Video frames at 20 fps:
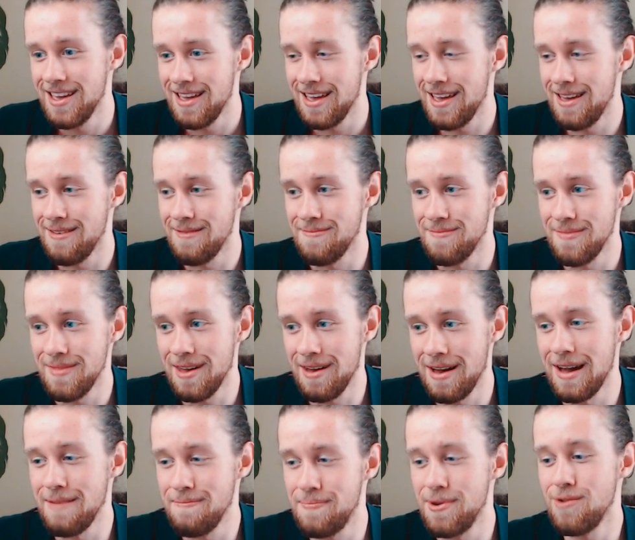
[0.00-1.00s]
and
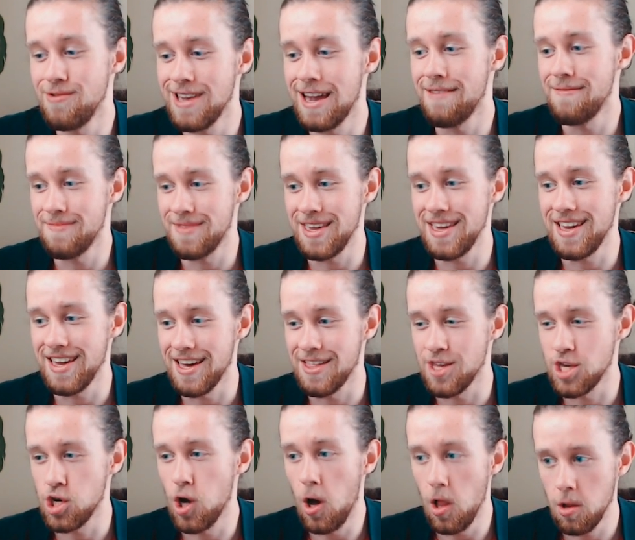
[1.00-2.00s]
I build up the uh, the
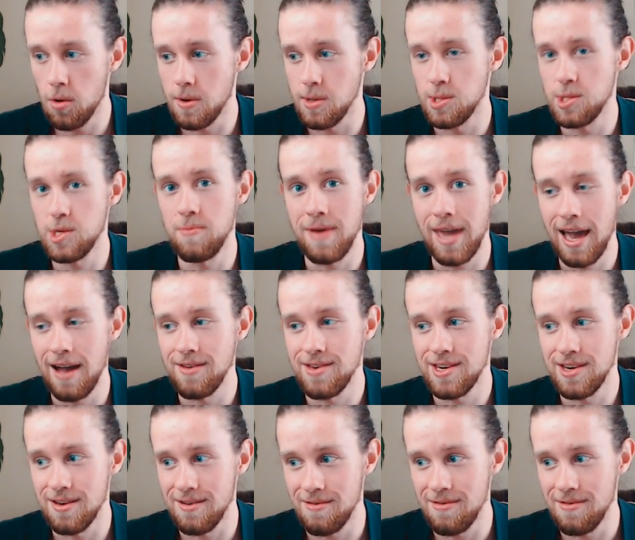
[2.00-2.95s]
tolerance to be able to